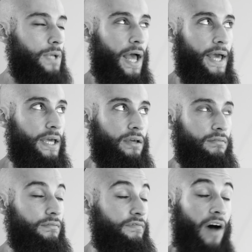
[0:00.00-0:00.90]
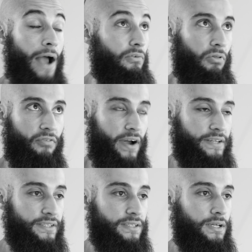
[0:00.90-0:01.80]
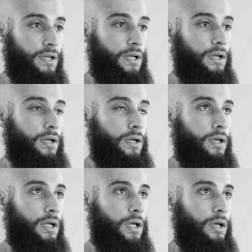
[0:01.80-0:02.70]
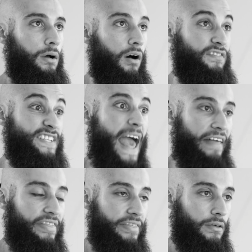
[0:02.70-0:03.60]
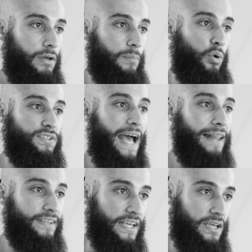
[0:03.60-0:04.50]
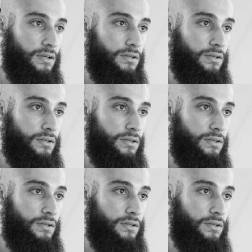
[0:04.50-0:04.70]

a viral threat of death and mortality,